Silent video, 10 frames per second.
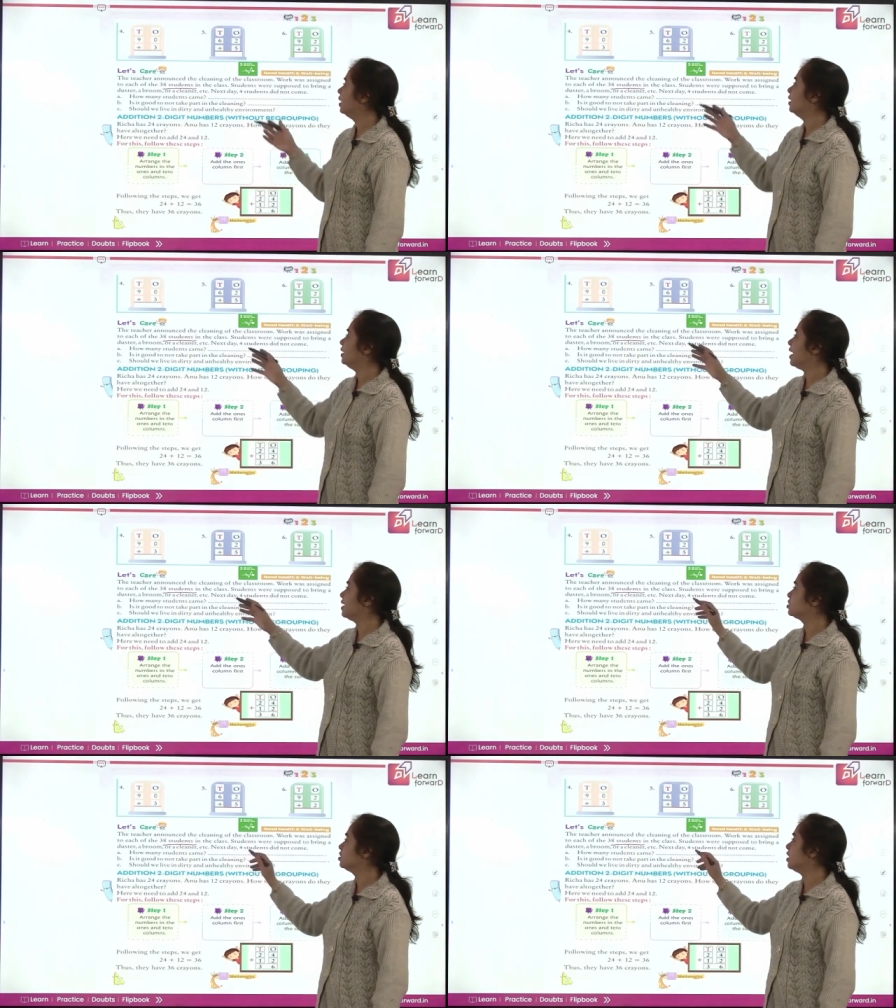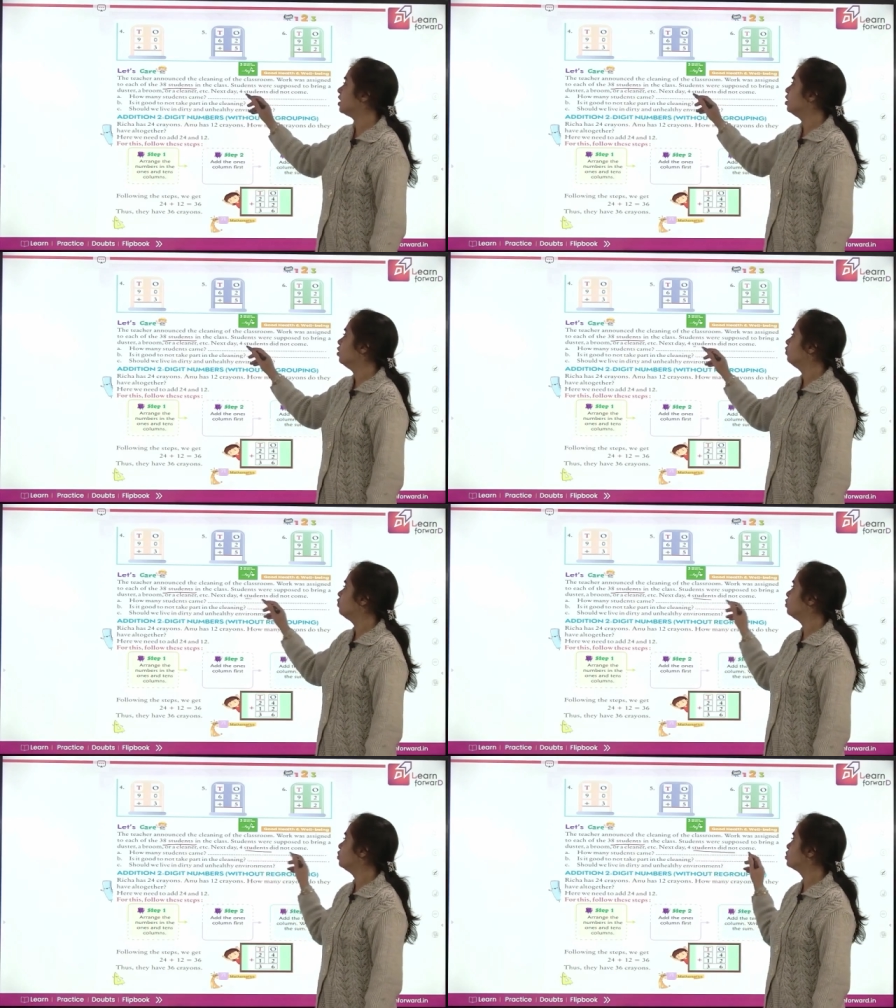Next day,
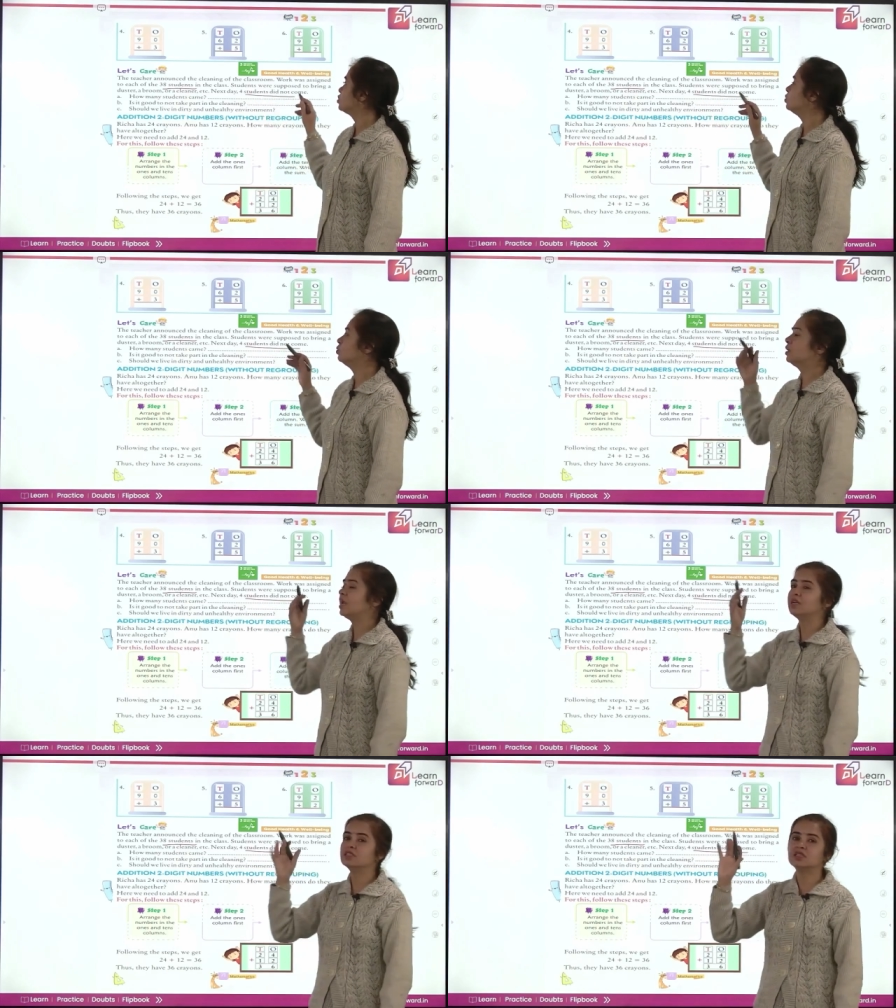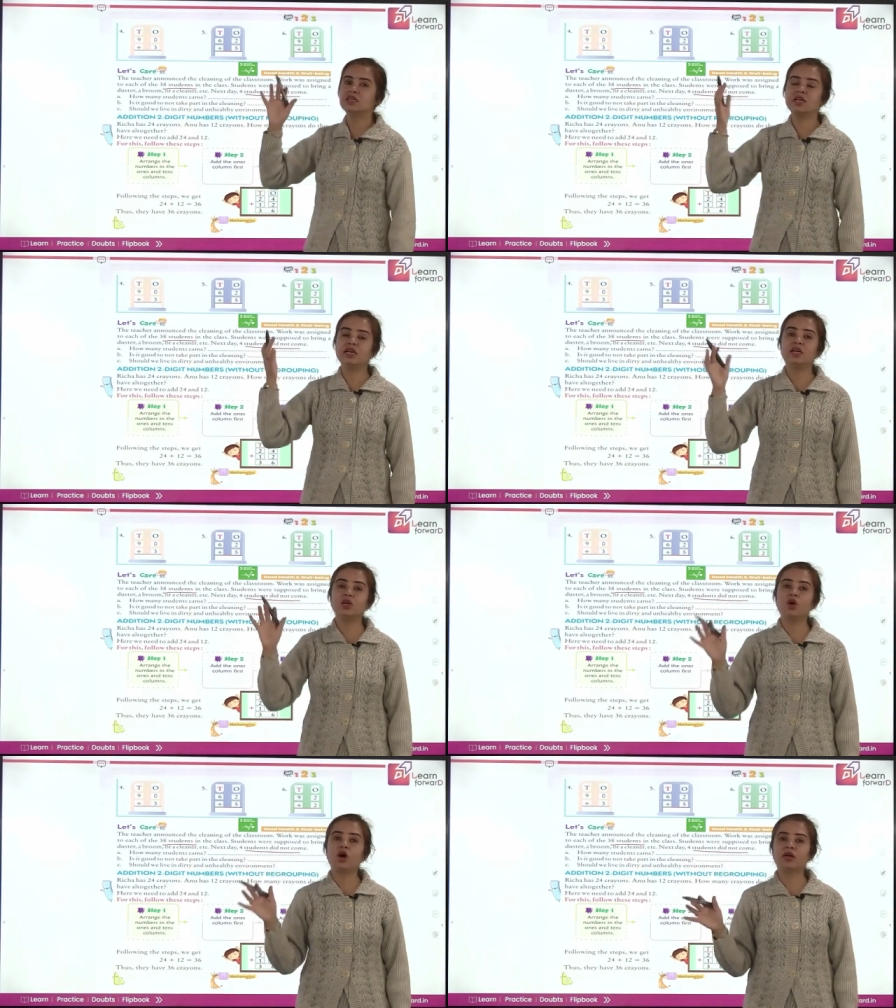4 students did
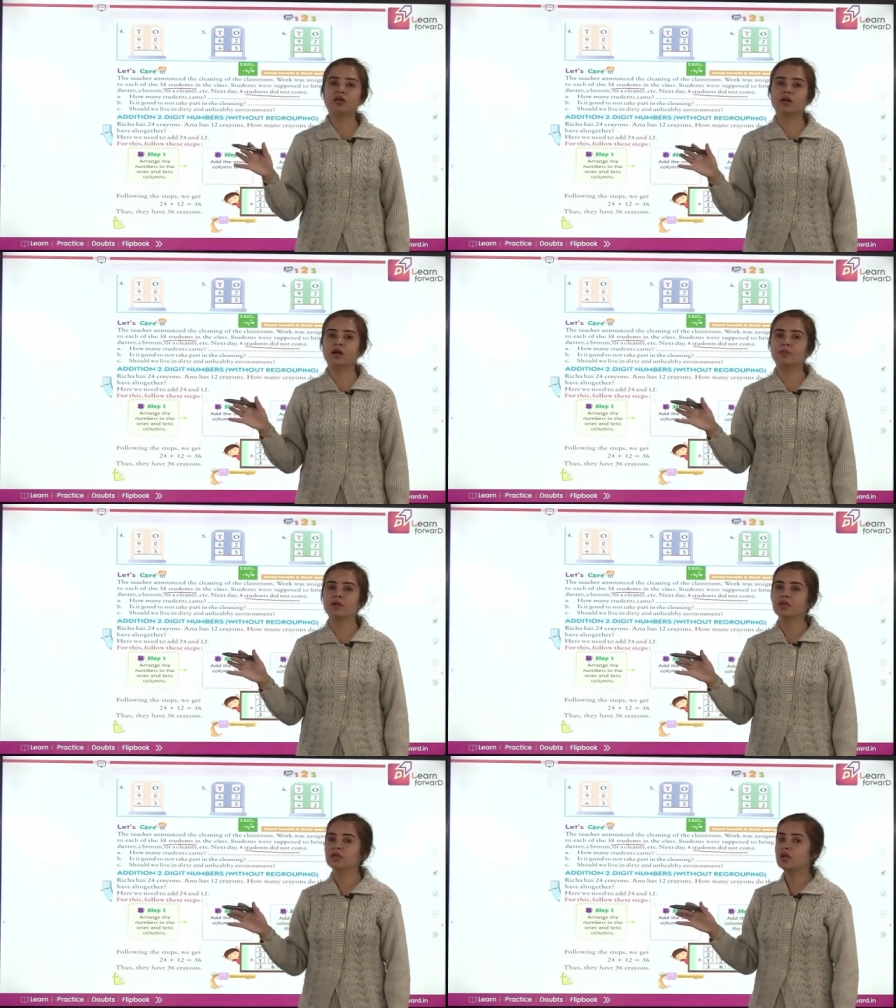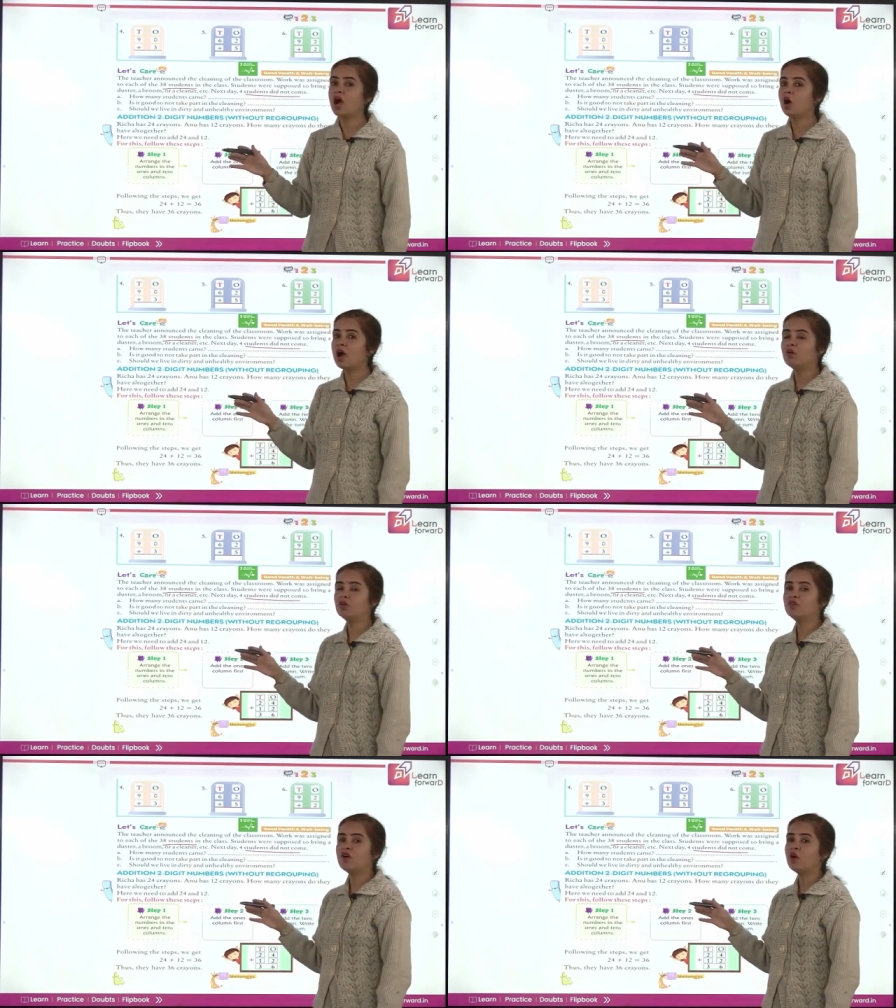not come. How, out of
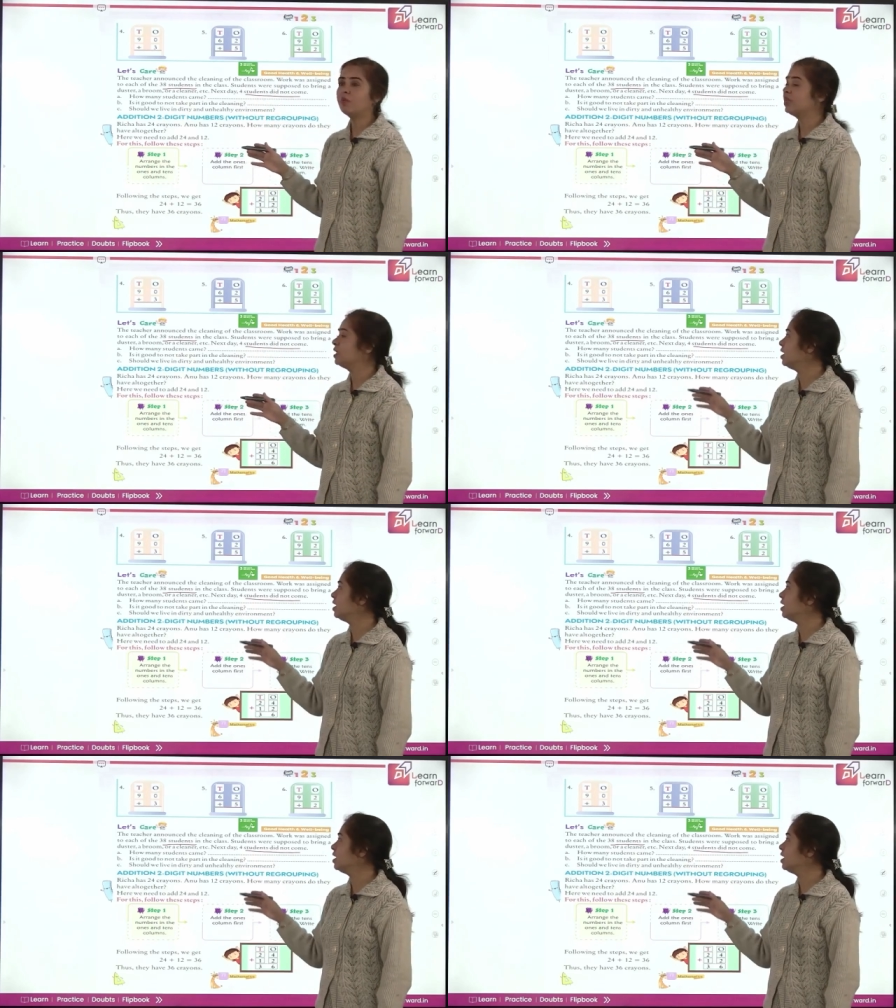how many?